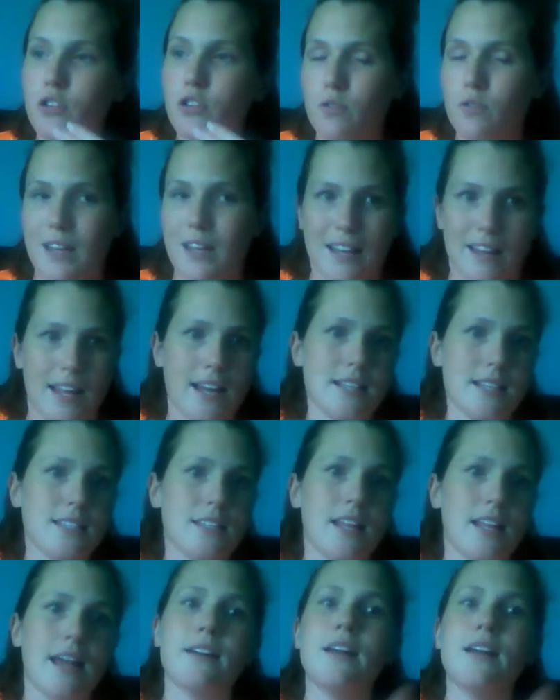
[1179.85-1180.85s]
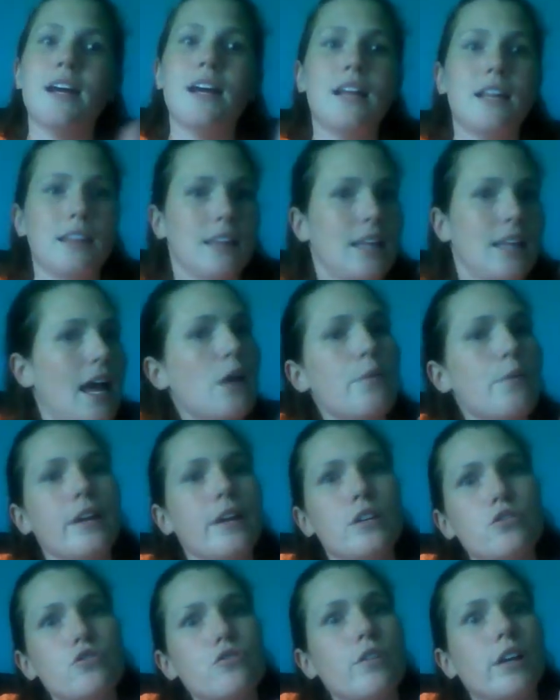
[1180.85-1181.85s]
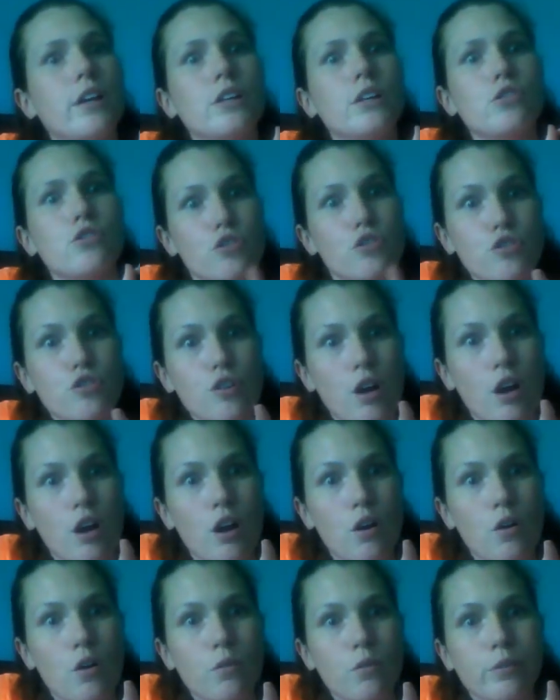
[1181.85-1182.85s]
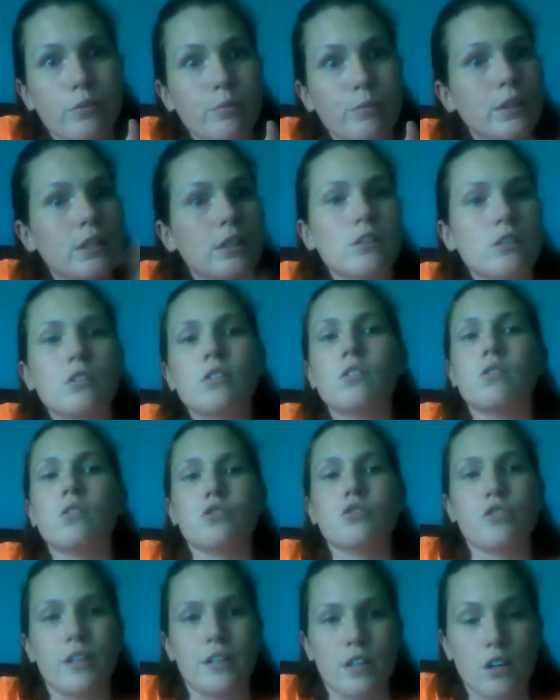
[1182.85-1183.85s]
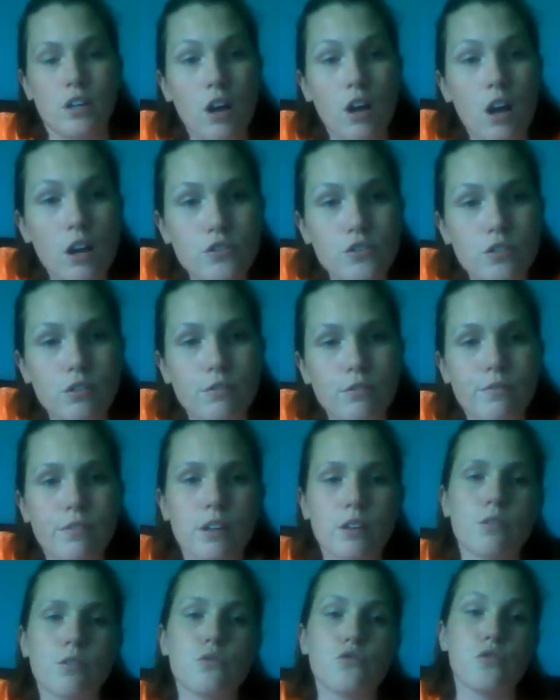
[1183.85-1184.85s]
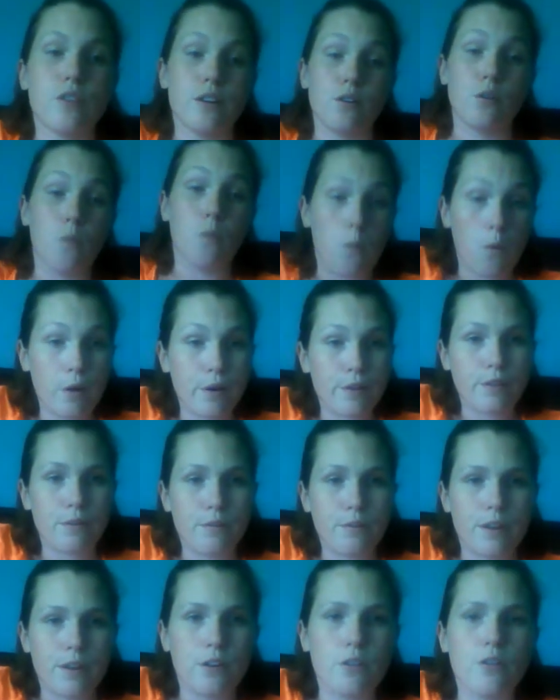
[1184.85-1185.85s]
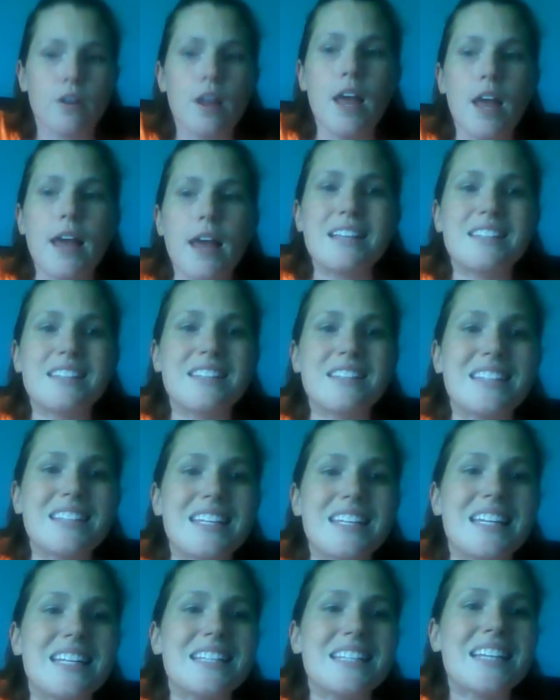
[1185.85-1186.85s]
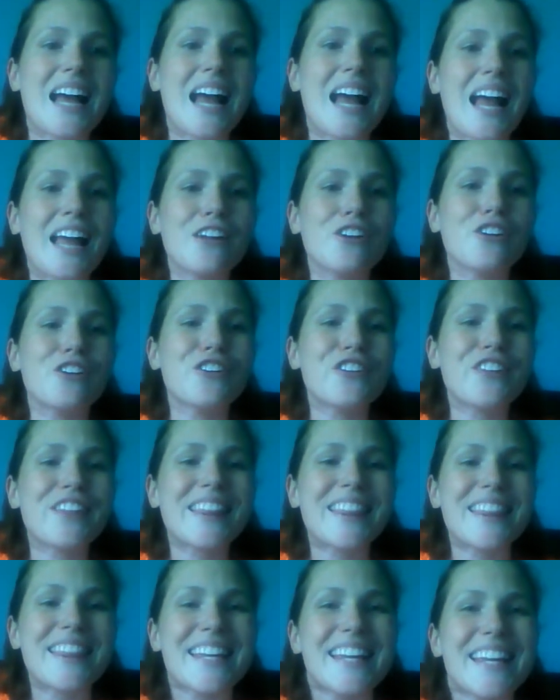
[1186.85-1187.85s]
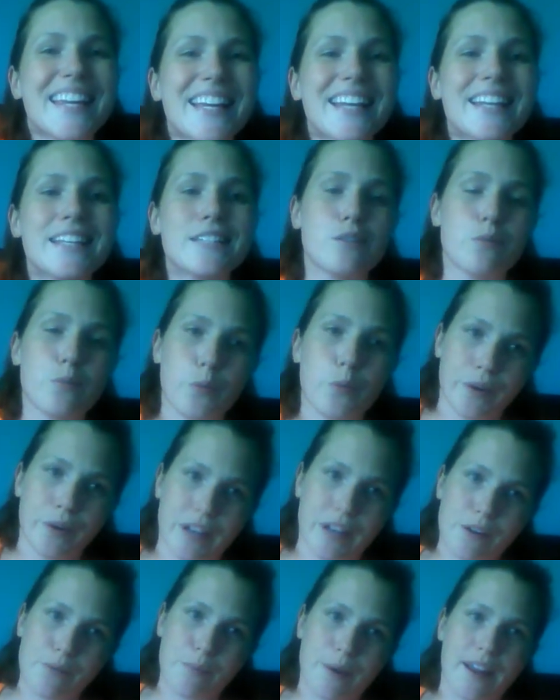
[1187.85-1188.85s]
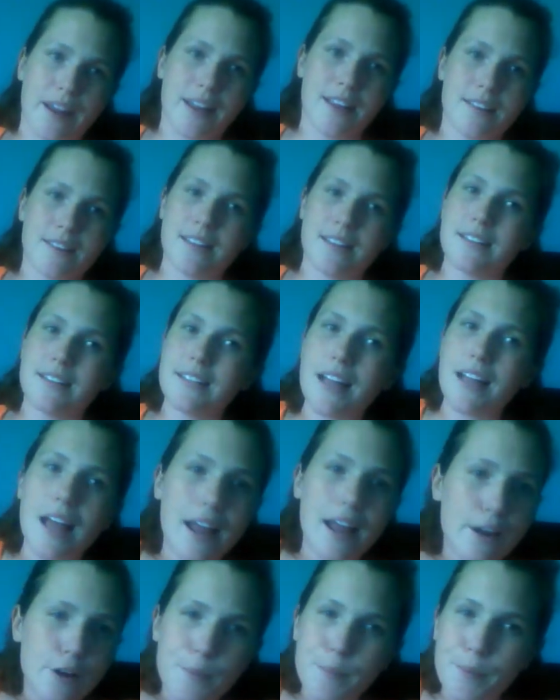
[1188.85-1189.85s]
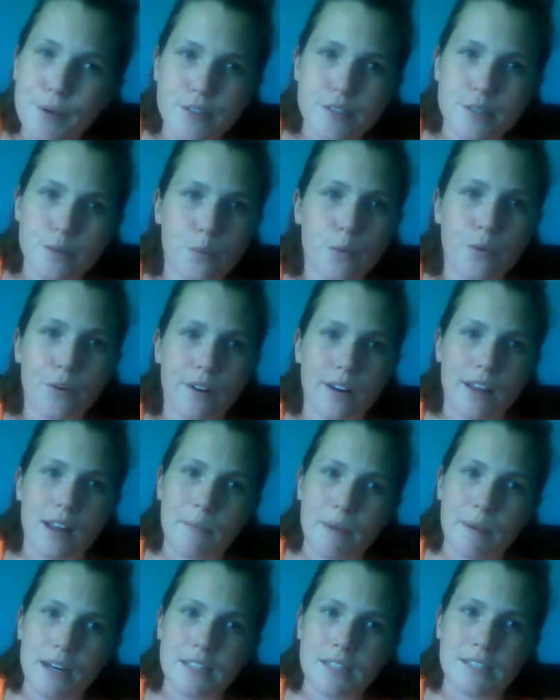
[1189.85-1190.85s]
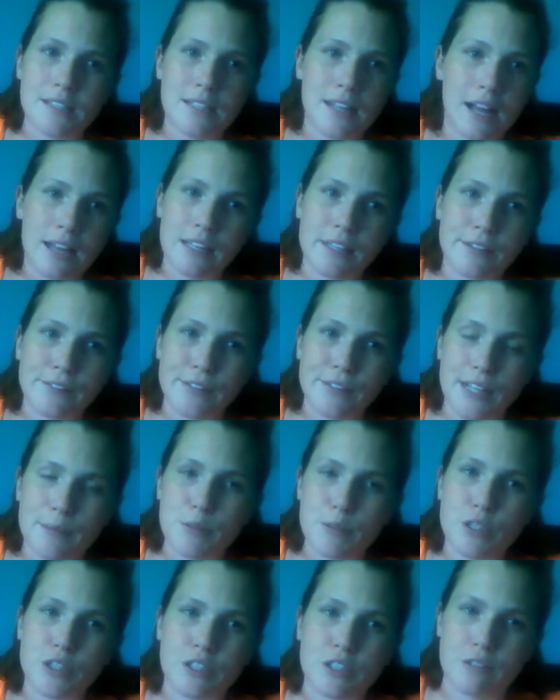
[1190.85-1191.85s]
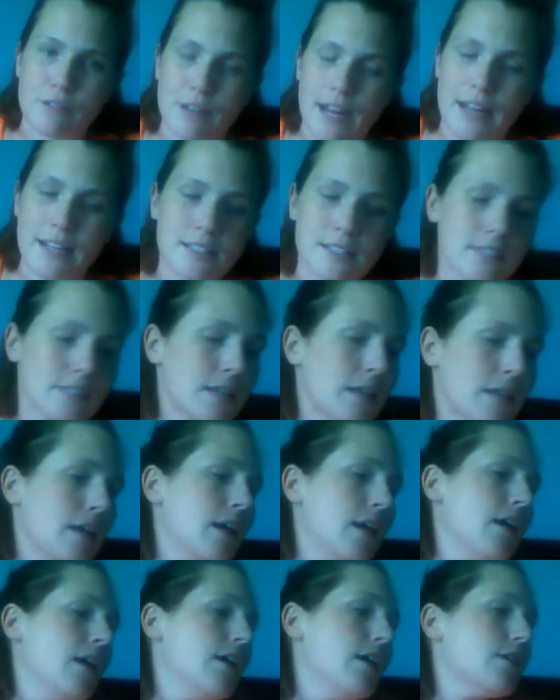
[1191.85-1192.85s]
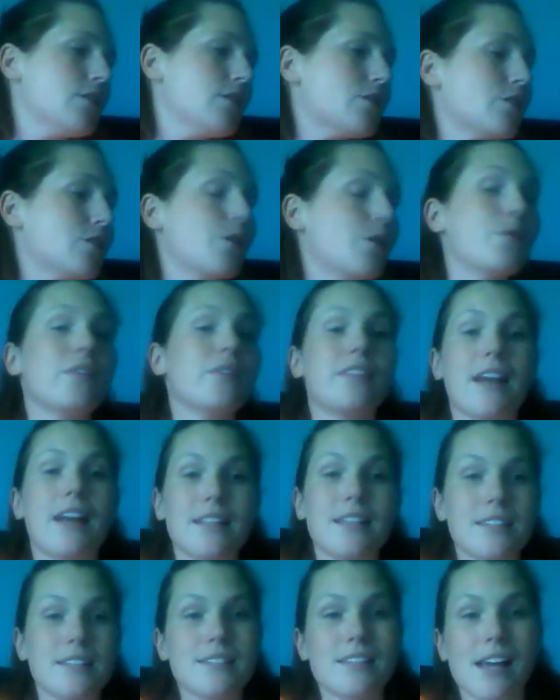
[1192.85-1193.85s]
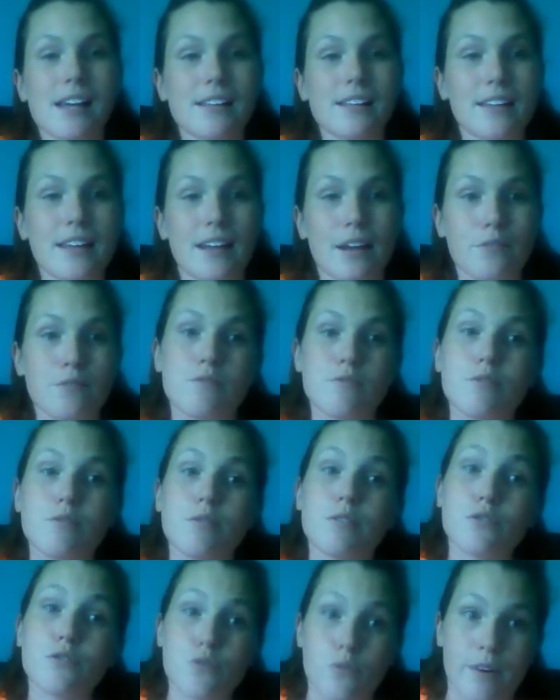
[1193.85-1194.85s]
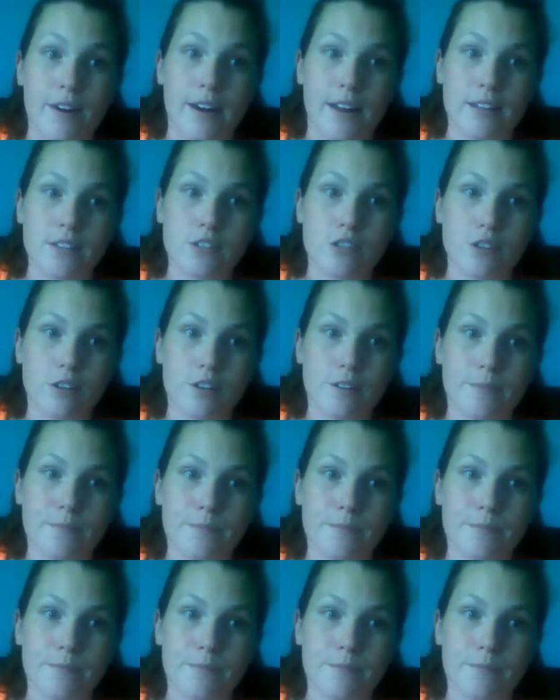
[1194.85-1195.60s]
do that last line, Lowry is trying to show the reader or try to caution the reader or trying to warn the reader, since the entire thing is a warning, right? The entire book's a warning about us not giving up certain rights. So that's exactly how you do the short answer.